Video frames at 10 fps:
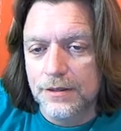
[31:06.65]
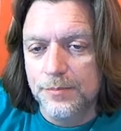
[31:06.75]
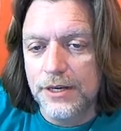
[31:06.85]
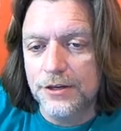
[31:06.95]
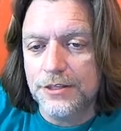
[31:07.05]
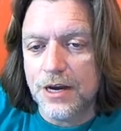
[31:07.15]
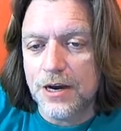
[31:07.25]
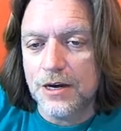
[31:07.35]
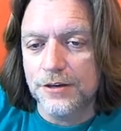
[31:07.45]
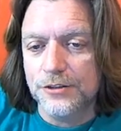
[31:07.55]
Peter
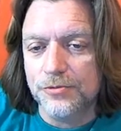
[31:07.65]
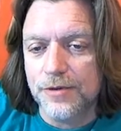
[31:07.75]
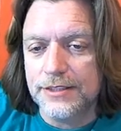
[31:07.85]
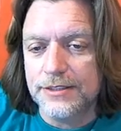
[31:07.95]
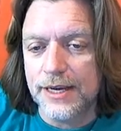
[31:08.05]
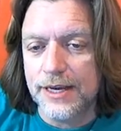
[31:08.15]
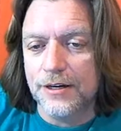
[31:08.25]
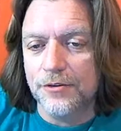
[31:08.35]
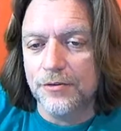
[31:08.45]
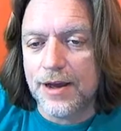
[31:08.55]
Donkers, Ray
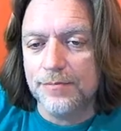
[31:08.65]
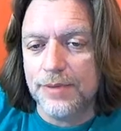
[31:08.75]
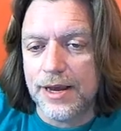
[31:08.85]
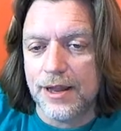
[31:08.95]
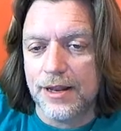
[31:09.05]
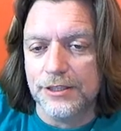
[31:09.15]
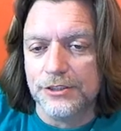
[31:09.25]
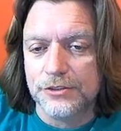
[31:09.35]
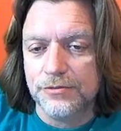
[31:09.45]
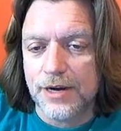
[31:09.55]
Taylor, Rob
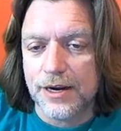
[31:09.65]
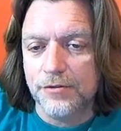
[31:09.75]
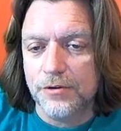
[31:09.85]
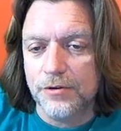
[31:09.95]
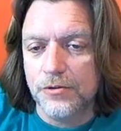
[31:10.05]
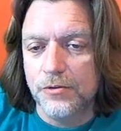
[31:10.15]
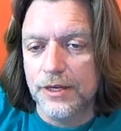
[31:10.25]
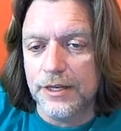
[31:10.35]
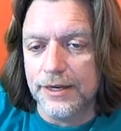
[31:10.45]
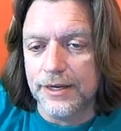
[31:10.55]
Ballas, Rock and Roll
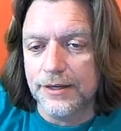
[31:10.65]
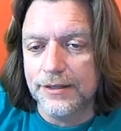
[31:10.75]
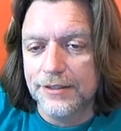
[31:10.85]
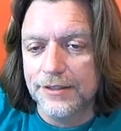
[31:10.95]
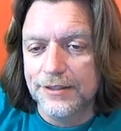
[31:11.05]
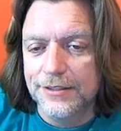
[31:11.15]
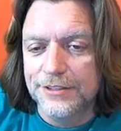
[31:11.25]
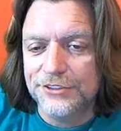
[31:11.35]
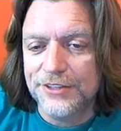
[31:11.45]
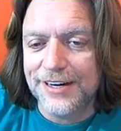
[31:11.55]
Willie,
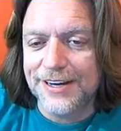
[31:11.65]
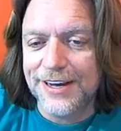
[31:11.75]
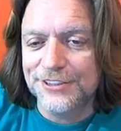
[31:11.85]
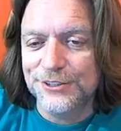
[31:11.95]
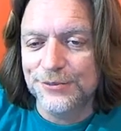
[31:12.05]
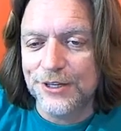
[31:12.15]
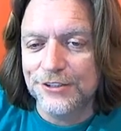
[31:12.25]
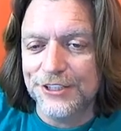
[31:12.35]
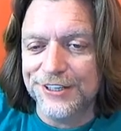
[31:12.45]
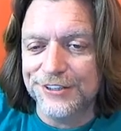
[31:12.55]
Stratocaster
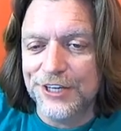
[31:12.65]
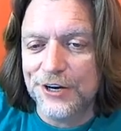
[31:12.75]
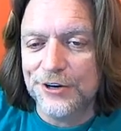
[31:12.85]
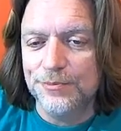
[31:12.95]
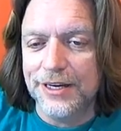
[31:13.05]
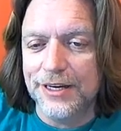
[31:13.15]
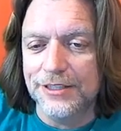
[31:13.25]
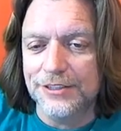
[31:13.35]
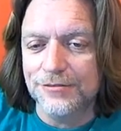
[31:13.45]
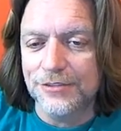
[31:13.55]
Mojo, Tone
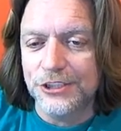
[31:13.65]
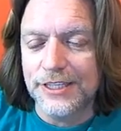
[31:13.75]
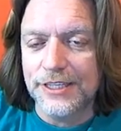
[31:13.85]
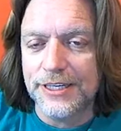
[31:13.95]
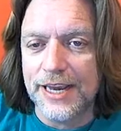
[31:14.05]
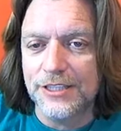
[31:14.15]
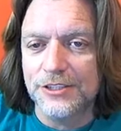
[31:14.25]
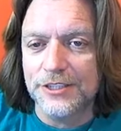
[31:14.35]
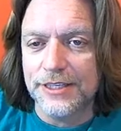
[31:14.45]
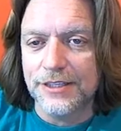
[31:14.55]
Buzz, and Virginia
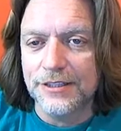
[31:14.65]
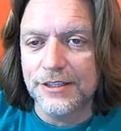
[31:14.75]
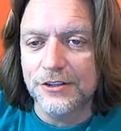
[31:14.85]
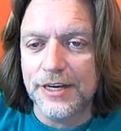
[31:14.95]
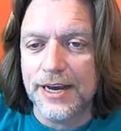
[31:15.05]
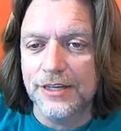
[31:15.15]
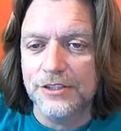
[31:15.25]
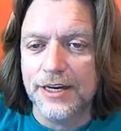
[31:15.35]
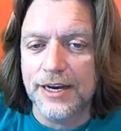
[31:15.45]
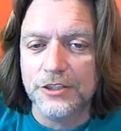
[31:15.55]
Casey. You're the guys
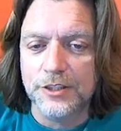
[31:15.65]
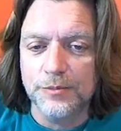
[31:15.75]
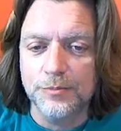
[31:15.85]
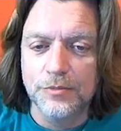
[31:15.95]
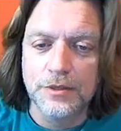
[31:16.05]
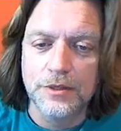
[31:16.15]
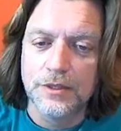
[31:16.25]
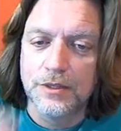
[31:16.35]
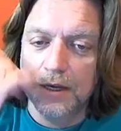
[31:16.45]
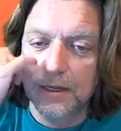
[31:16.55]
that actually
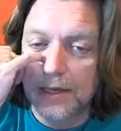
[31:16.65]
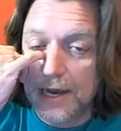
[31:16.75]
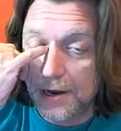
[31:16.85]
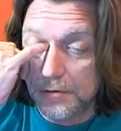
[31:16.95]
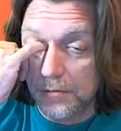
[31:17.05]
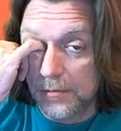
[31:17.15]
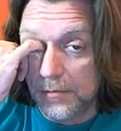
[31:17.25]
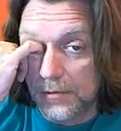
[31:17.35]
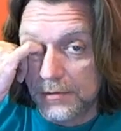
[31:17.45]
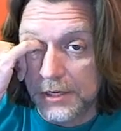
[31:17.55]
allowed
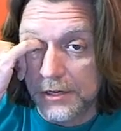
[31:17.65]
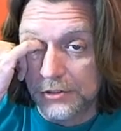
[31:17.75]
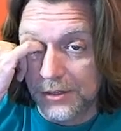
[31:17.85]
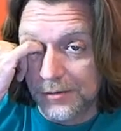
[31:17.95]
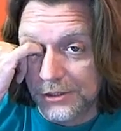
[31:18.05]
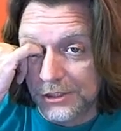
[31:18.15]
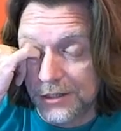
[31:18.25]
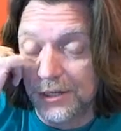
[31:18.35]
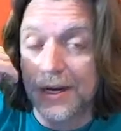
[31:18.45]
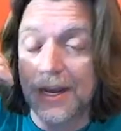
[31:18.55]
Ustream to
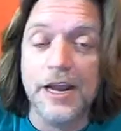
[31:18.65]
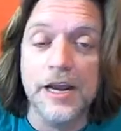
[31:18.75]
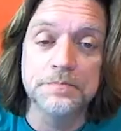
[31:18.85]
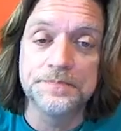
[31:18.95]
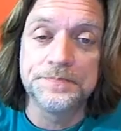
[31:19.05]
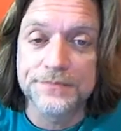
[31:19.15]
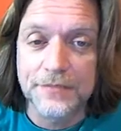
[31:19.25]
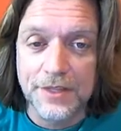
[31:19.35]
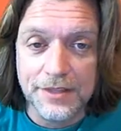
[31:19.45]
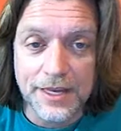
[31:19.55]
share your name.
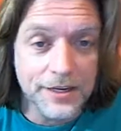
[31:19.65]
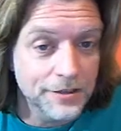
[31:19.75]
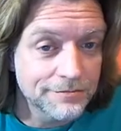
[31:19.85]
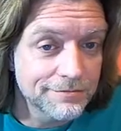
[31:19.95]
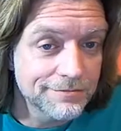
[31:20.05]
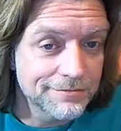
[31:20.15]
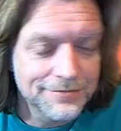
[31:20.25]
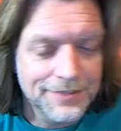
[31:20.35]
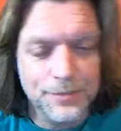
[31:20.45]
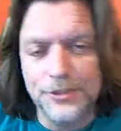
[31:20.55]
Thank you.
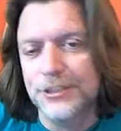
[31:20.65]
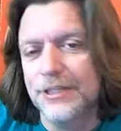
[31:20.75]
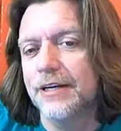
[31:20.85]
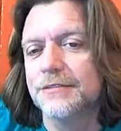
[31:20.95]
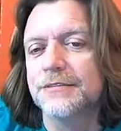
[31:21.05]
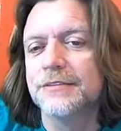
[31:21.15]
I appreciate it.